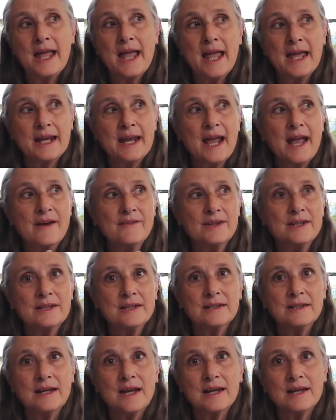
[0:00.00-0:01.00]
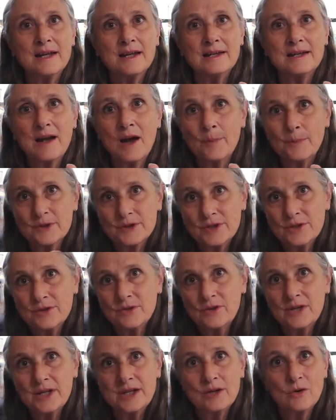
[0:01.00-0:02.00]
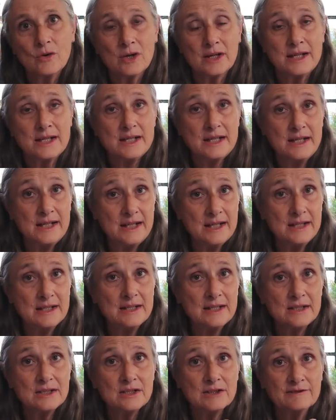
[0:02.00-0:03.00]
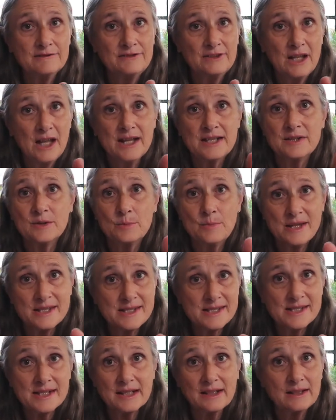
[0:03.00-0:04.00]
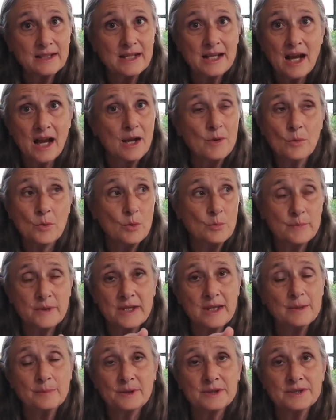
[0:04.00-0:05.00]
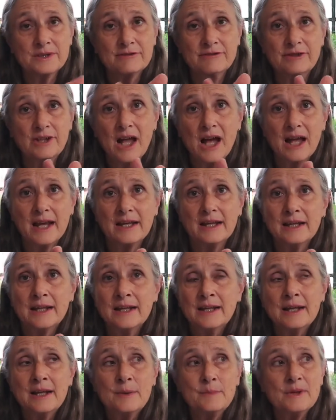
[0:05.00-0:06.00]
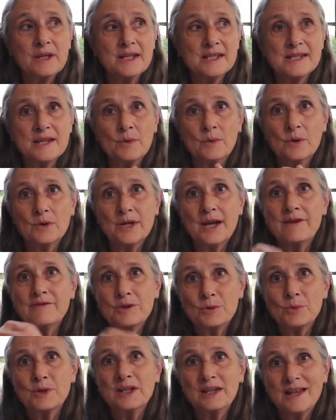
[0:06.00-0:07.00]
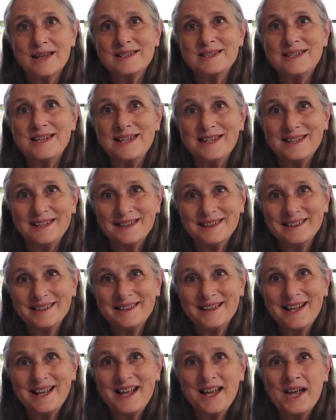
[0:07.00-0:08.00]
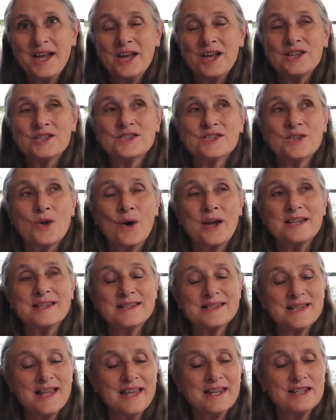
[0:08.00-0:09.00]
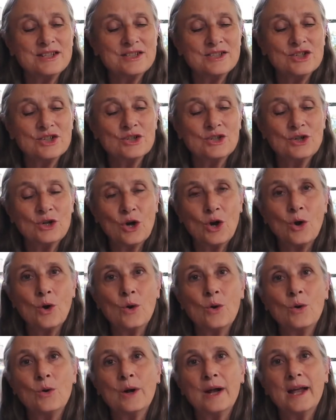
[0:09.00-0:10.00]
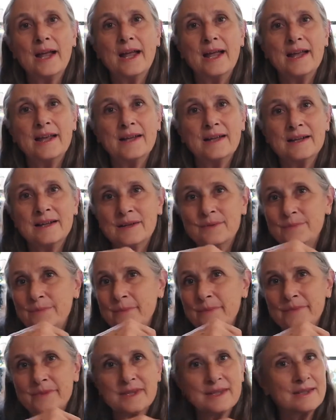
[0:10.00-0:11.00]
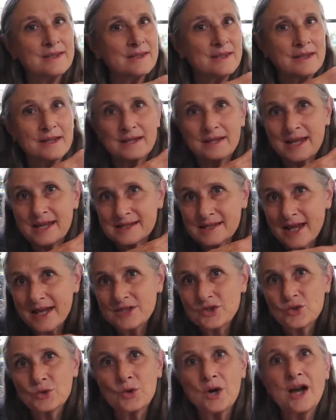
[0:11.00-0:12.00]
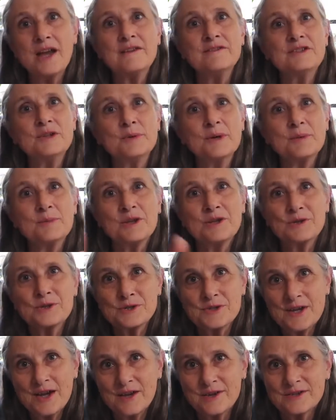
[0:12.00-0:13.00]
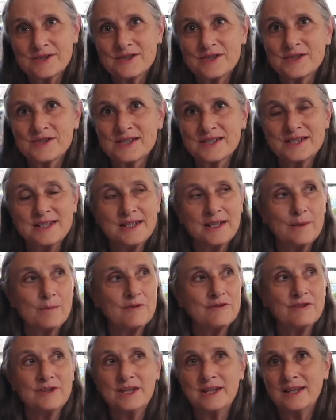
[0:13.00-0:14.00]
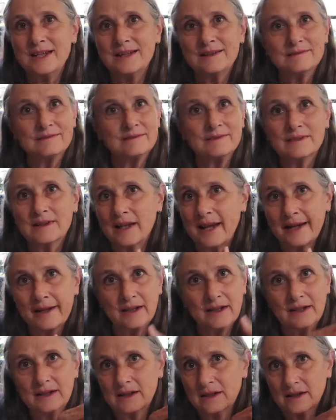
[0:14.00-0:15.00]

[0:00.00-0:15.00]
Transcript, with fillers: and have an uh, opportunity or a need to fly domestically, I won't be able to fly because I won't have the real ID. So I decided to go and as I drive to my mother's house, there's a DMV, like